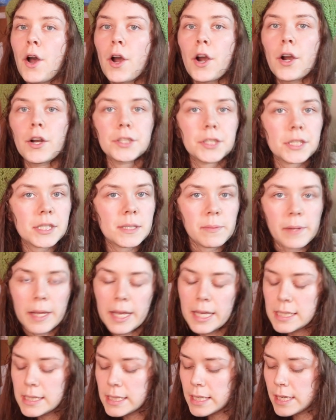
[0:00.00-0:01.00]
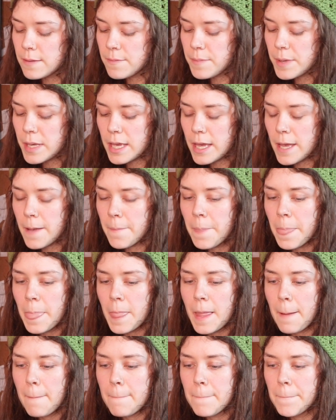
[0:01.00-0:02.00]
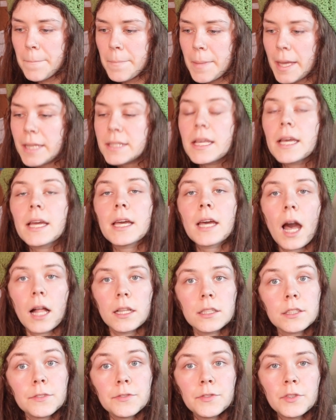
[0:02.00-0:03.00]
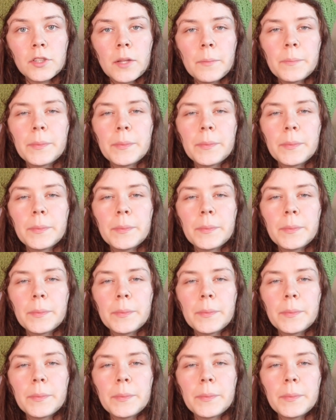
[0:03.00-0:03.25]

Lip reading: her displays can be. It's like colorful